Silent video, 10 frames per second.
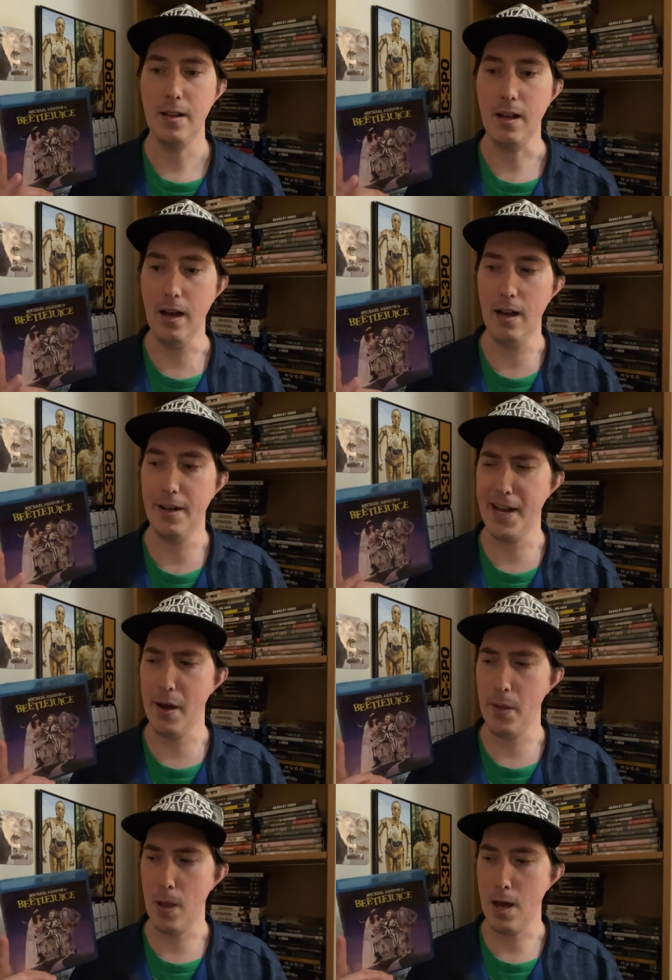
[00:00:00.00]
uh, down
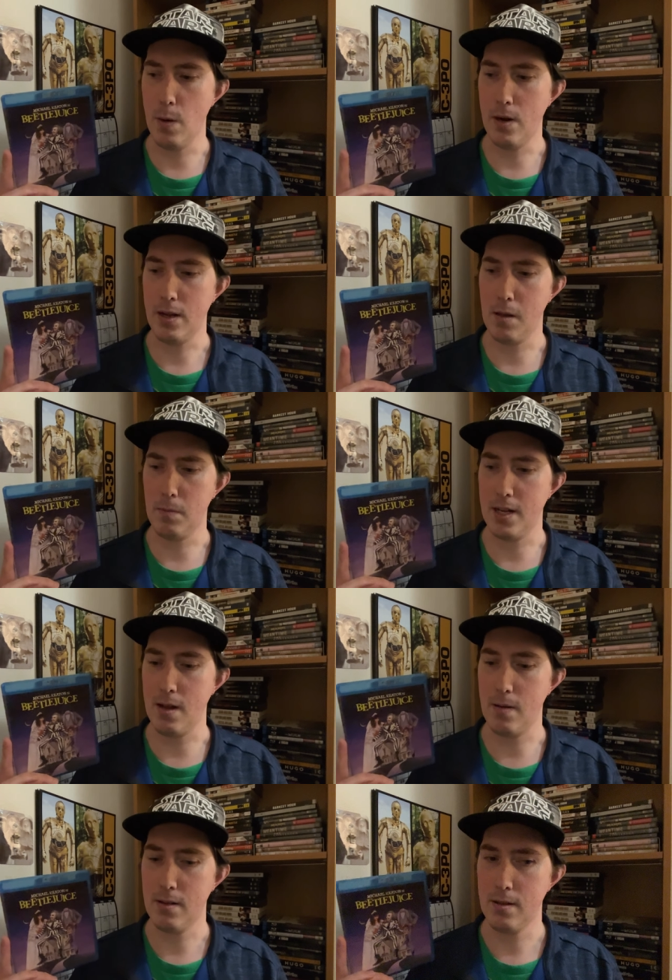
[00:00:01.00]
the line when it comes
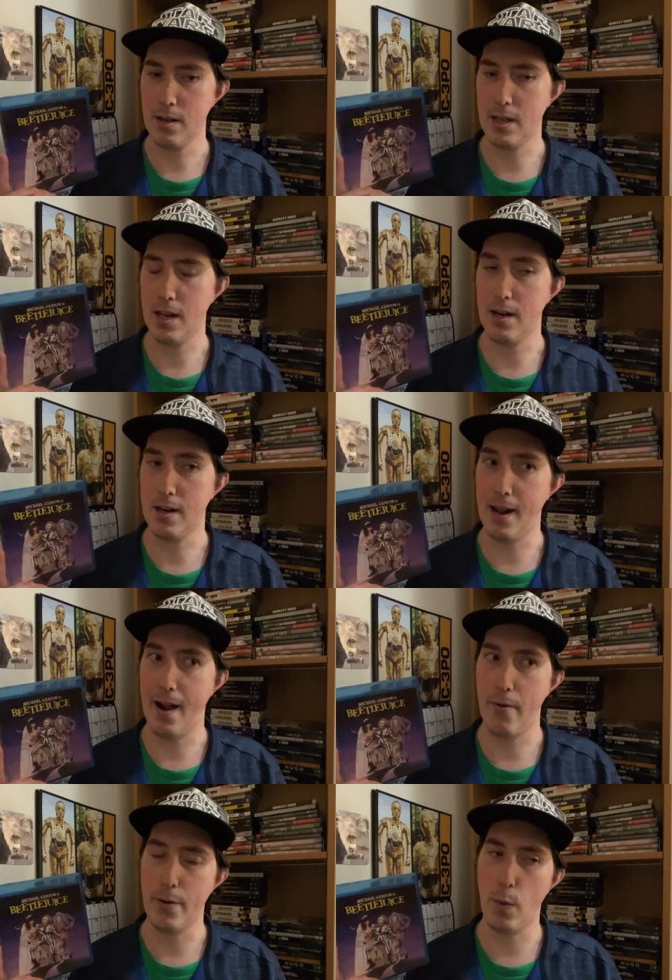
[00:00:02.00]
out again and I
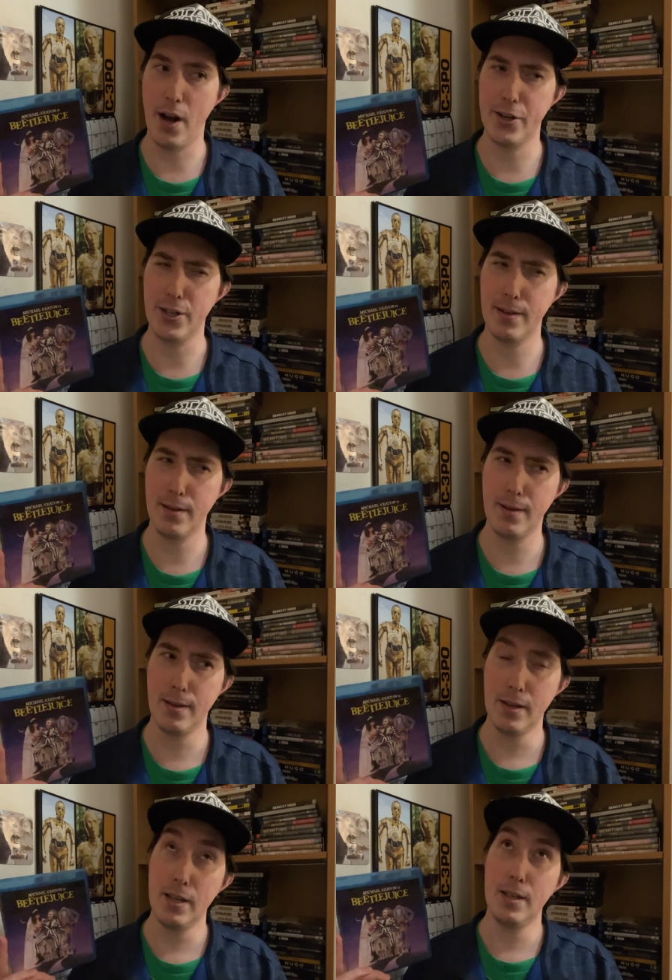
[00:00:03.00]
rewatch it
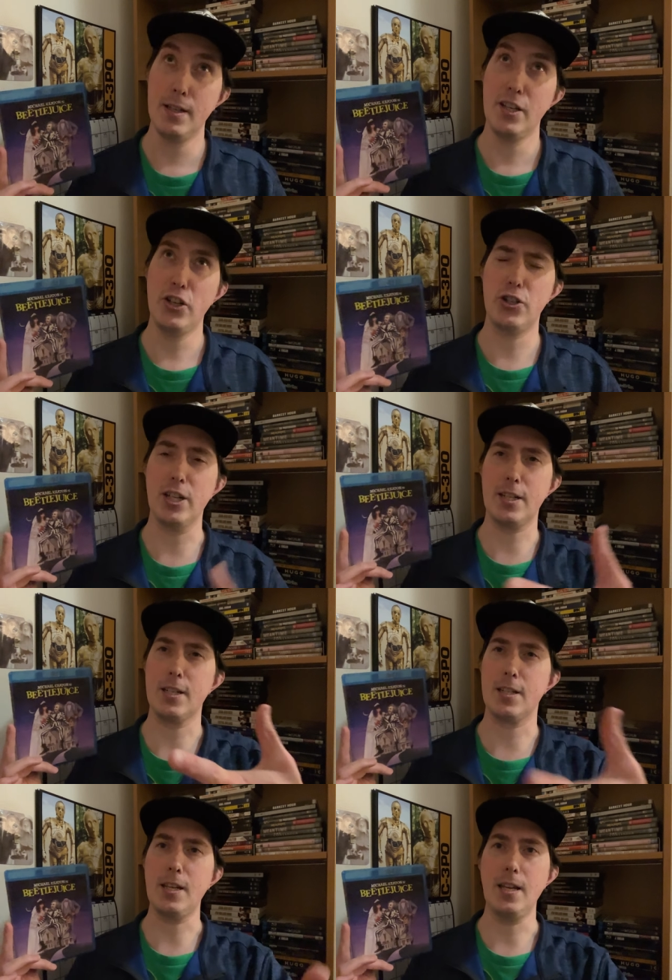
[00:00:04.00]
just to
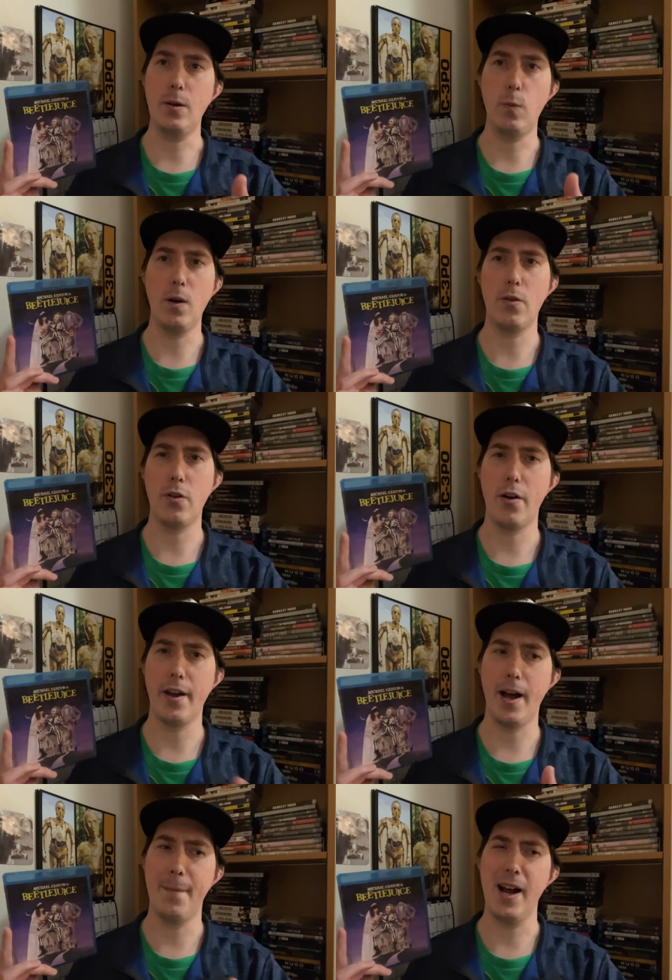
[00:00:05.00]
see whether or
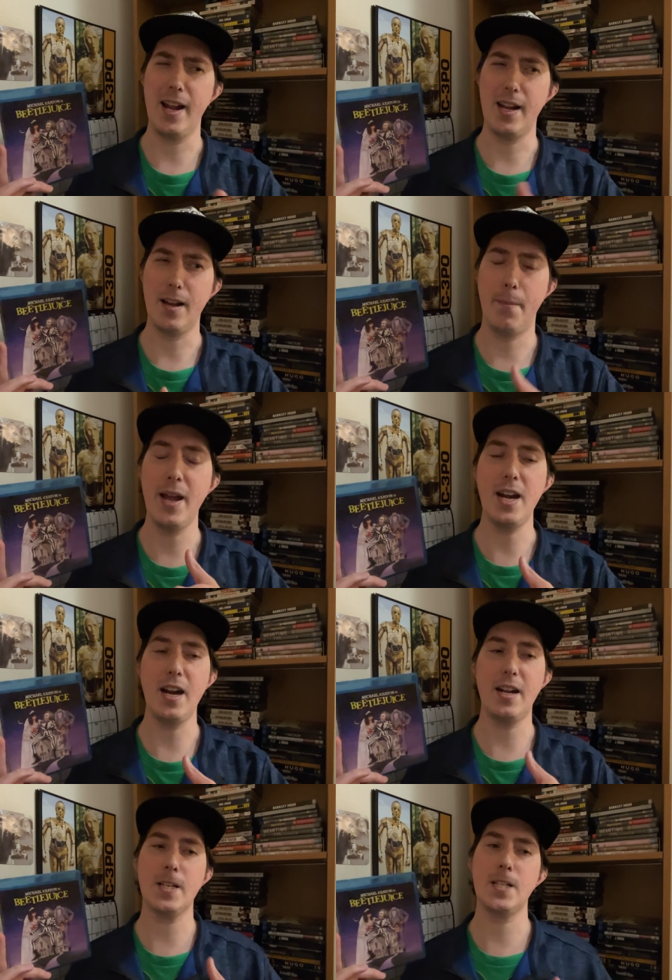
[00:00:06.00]
not my
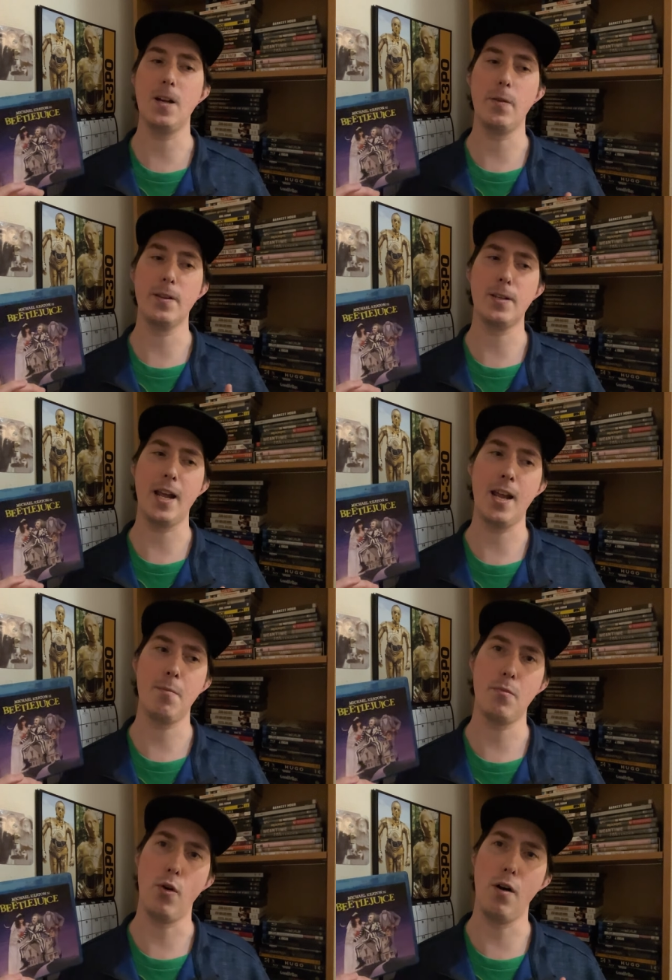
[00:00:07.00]
opinion is still the
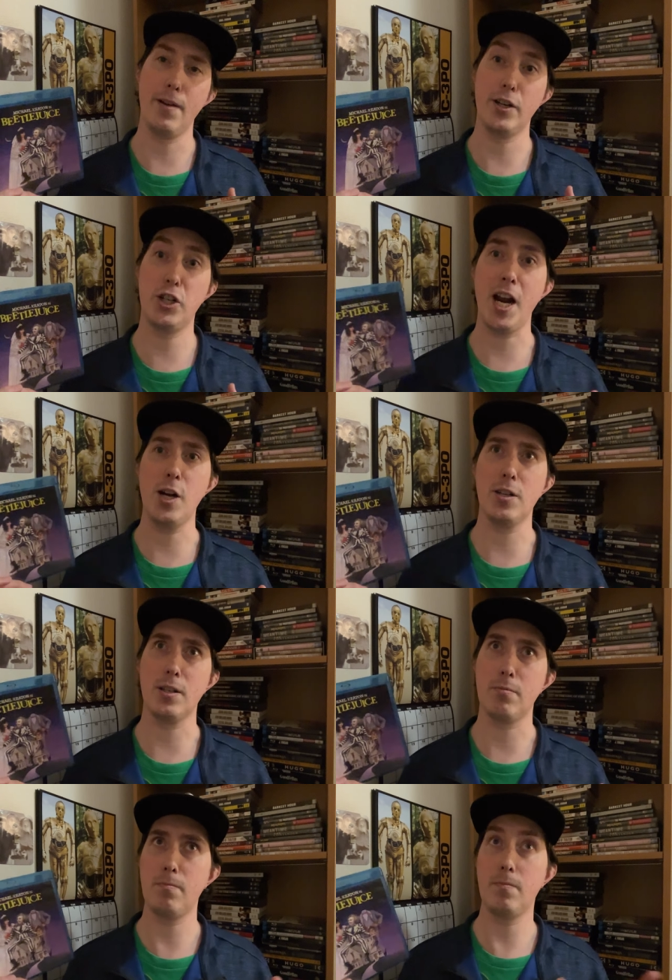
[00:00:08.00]
same or if it changes